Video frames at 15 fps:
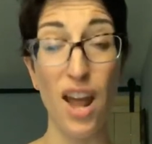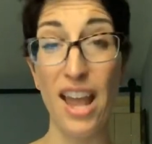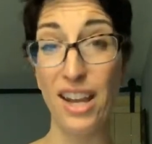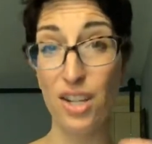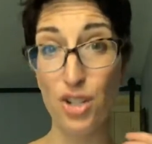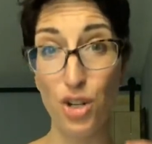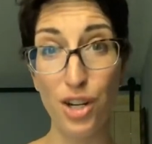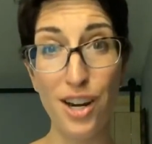I
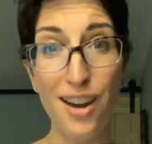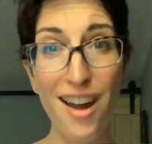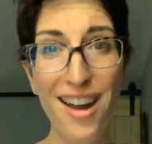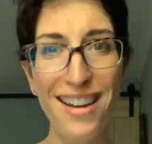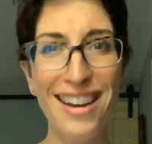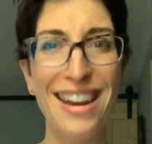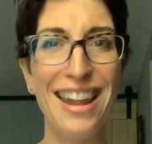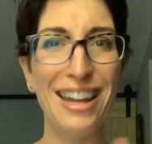can turn it
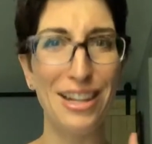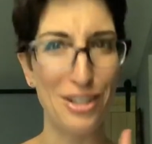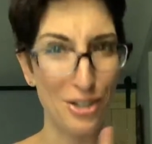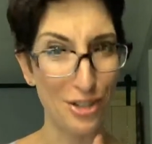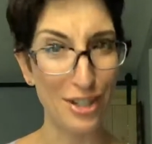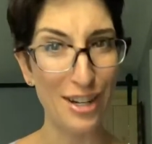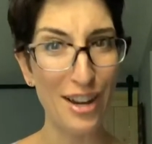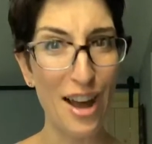on and I can
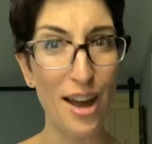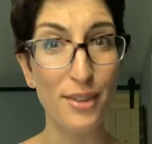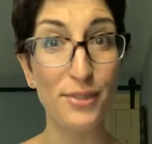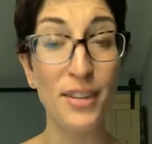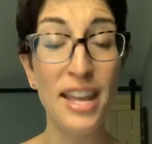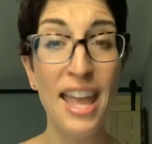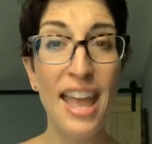turn it off.